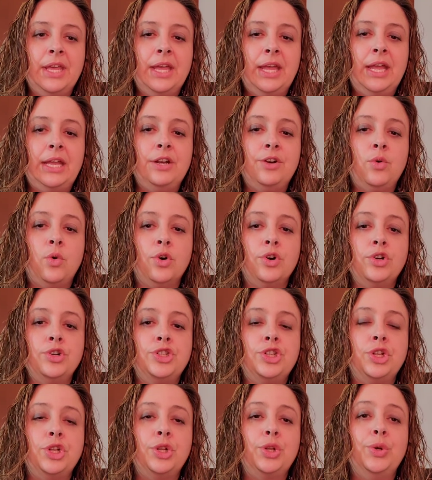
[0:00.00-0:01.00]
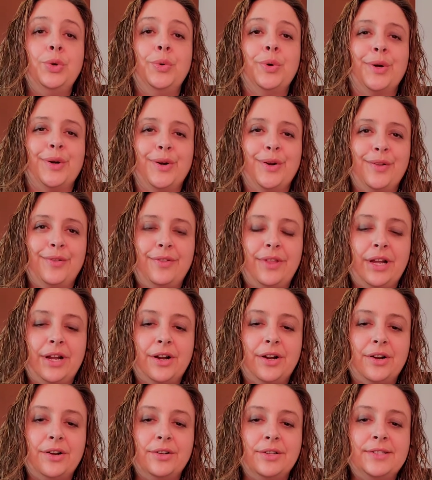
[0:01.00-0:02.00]
And in order to lure
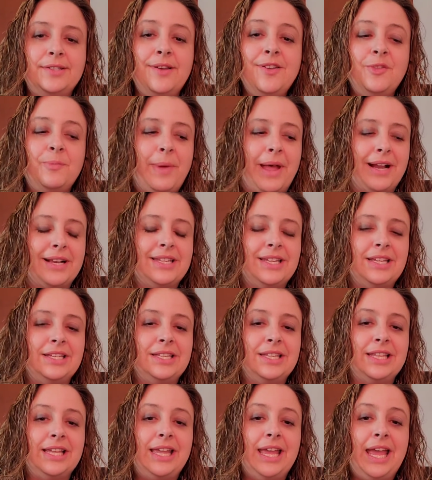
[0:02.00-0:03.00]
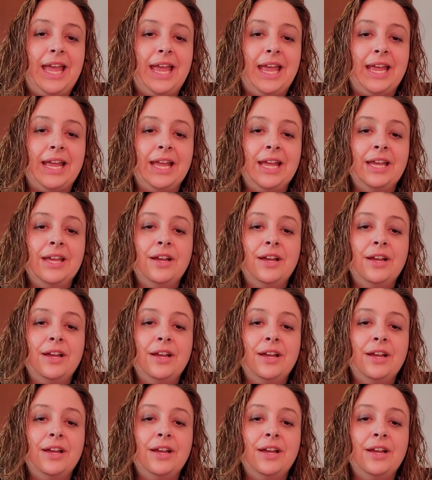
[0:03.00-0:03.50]
their suspect into the gang,